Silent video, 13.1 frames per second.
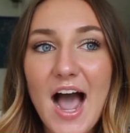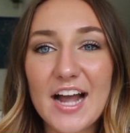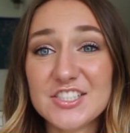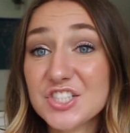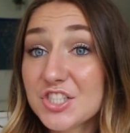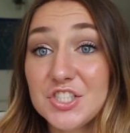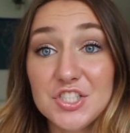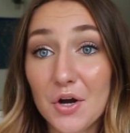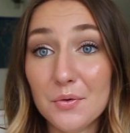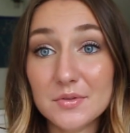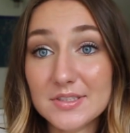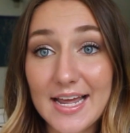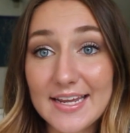I just
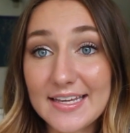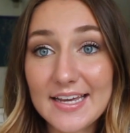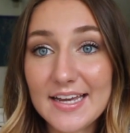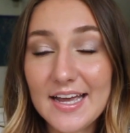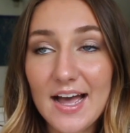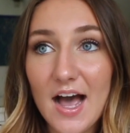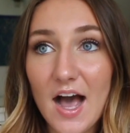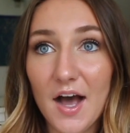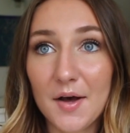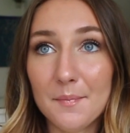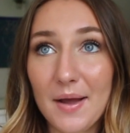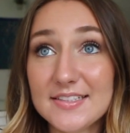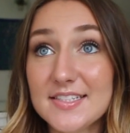don't like it.
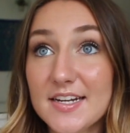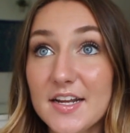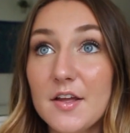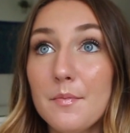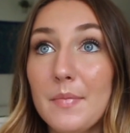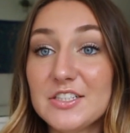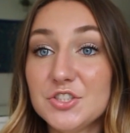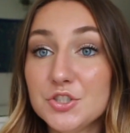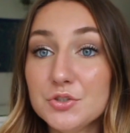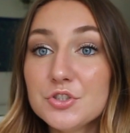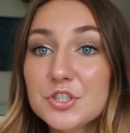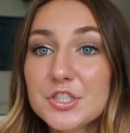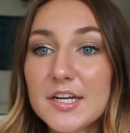I did it my
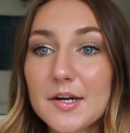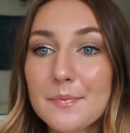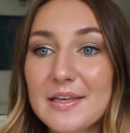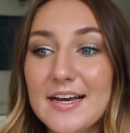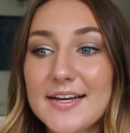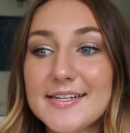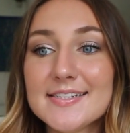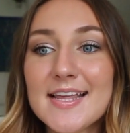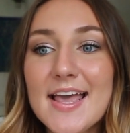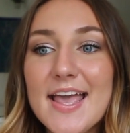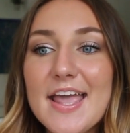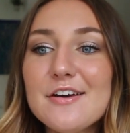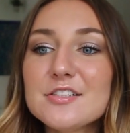junior year because
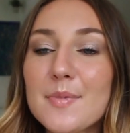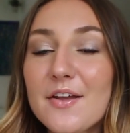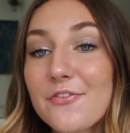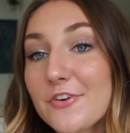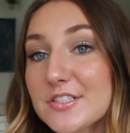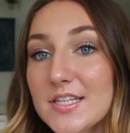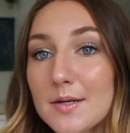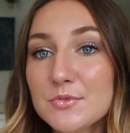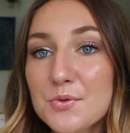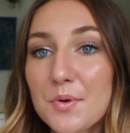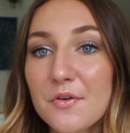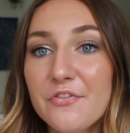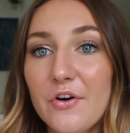it was my first time
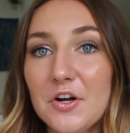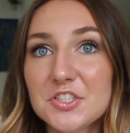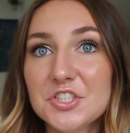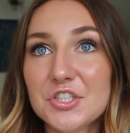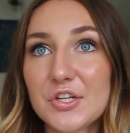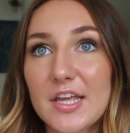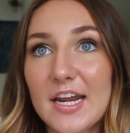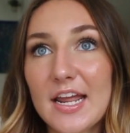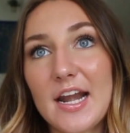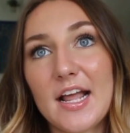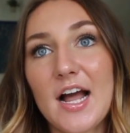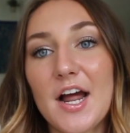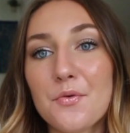doing fall cheerleading,
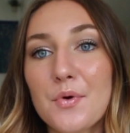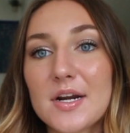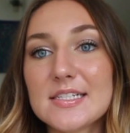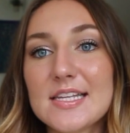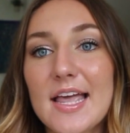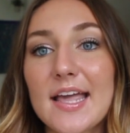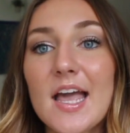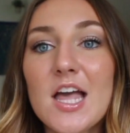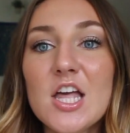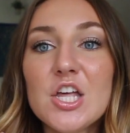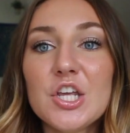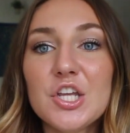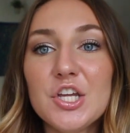and I kind of wanted to like,
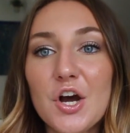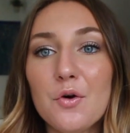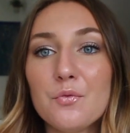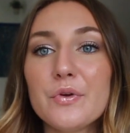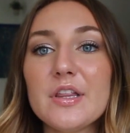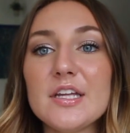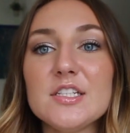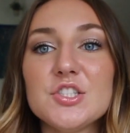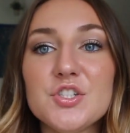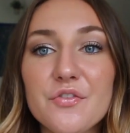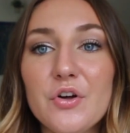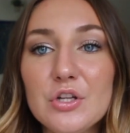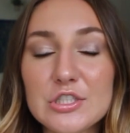you know, really
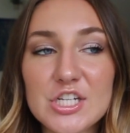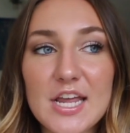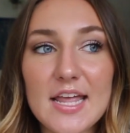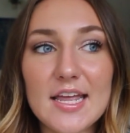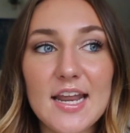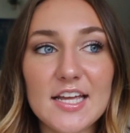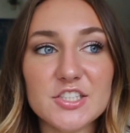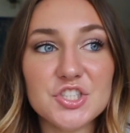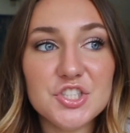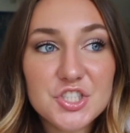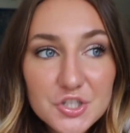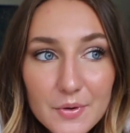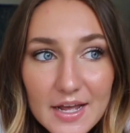divulge in
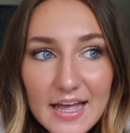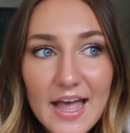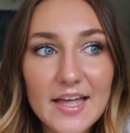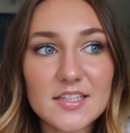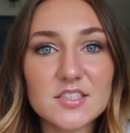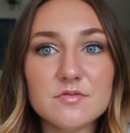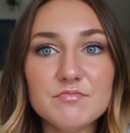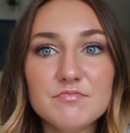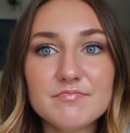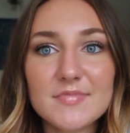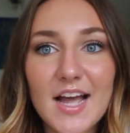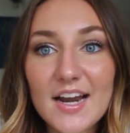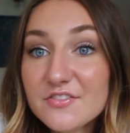and do it and
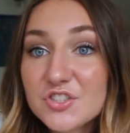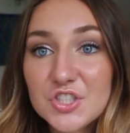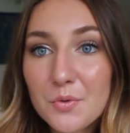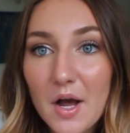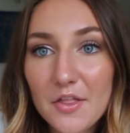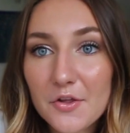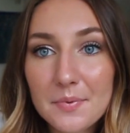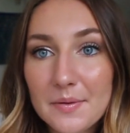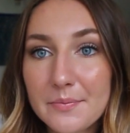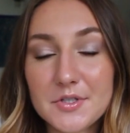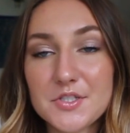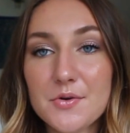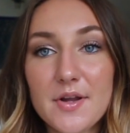kind of do what other
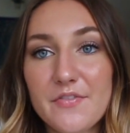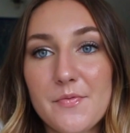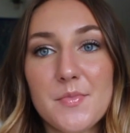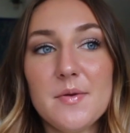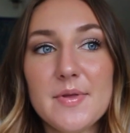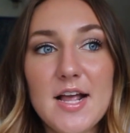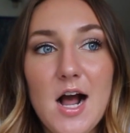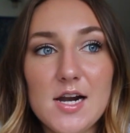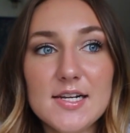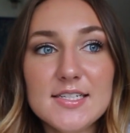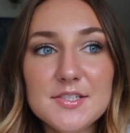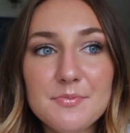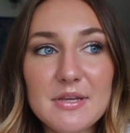people were doing, if I'm gonna be
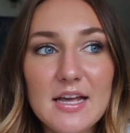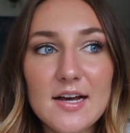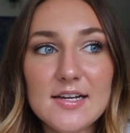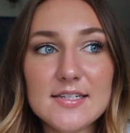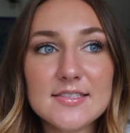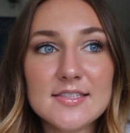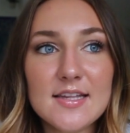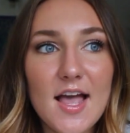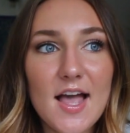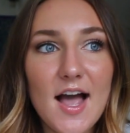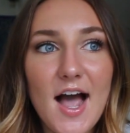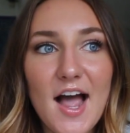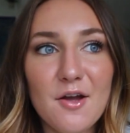honest, because
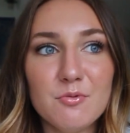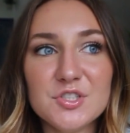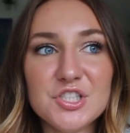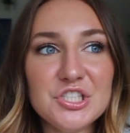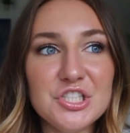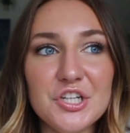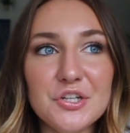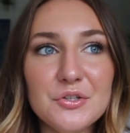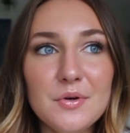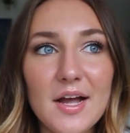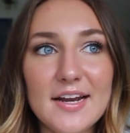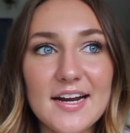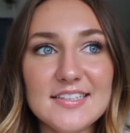I was
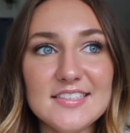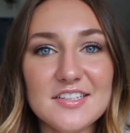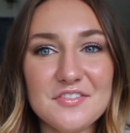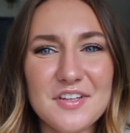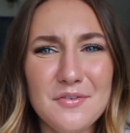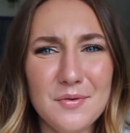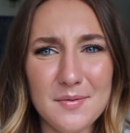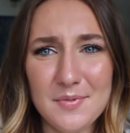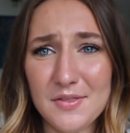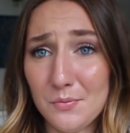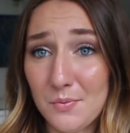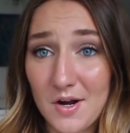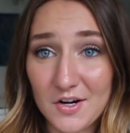new and I didn't really want to be
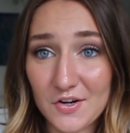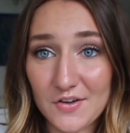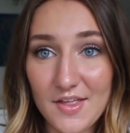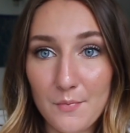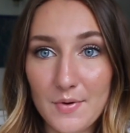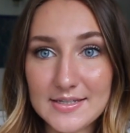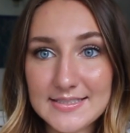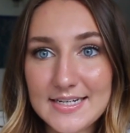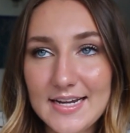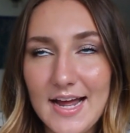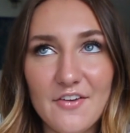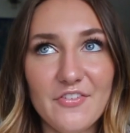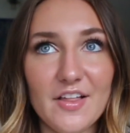the one girl that wasn't
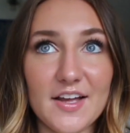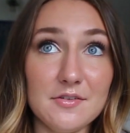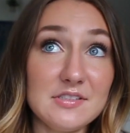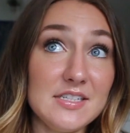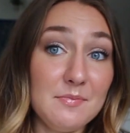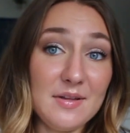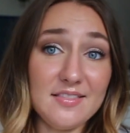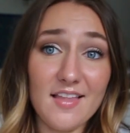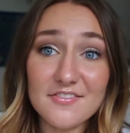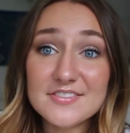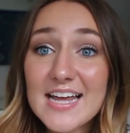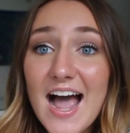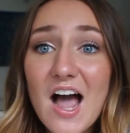it. I felt like I was gonna be
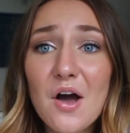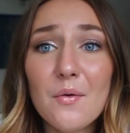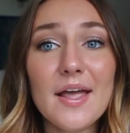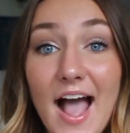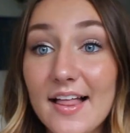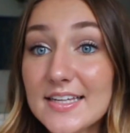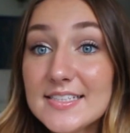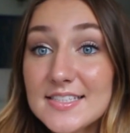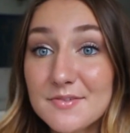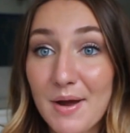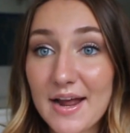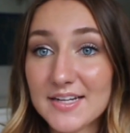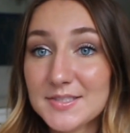left out. At least
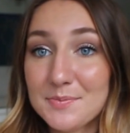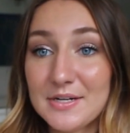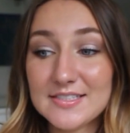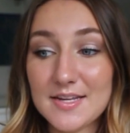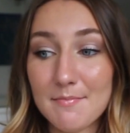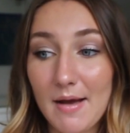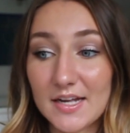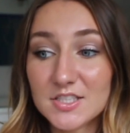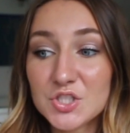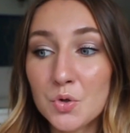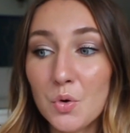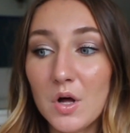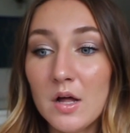in my experience at my
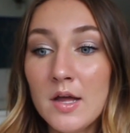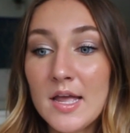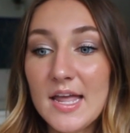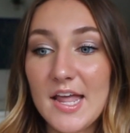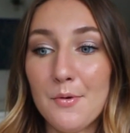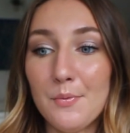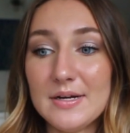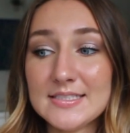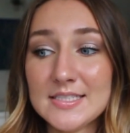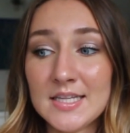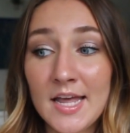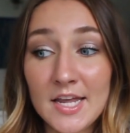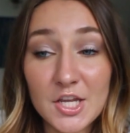school, it
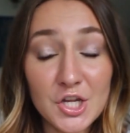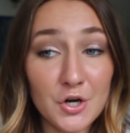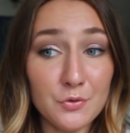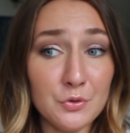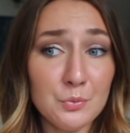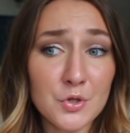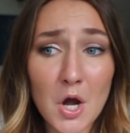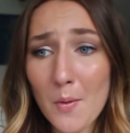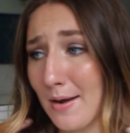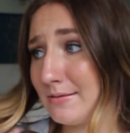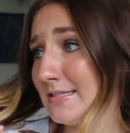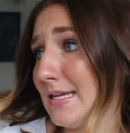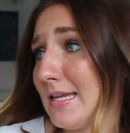wasn't like, you know, you go
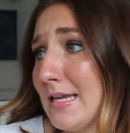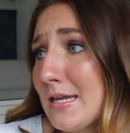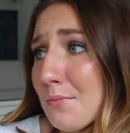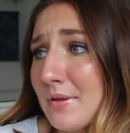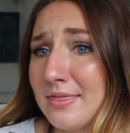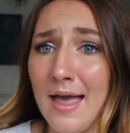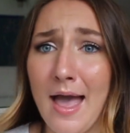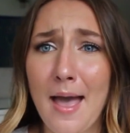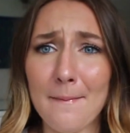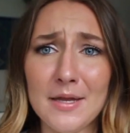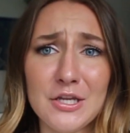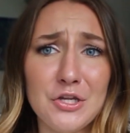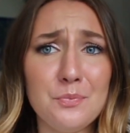out to eat with
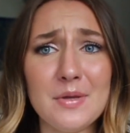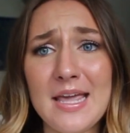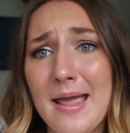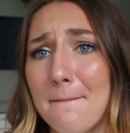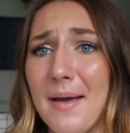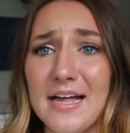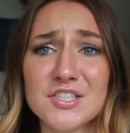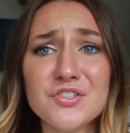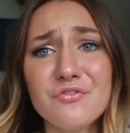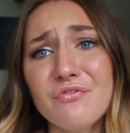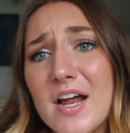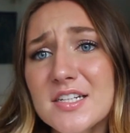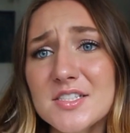them and you became best
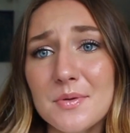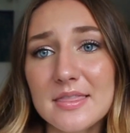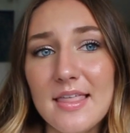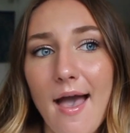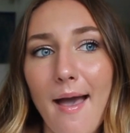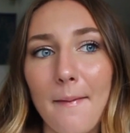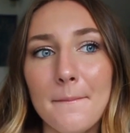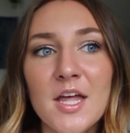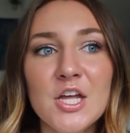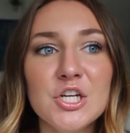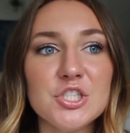friends with them.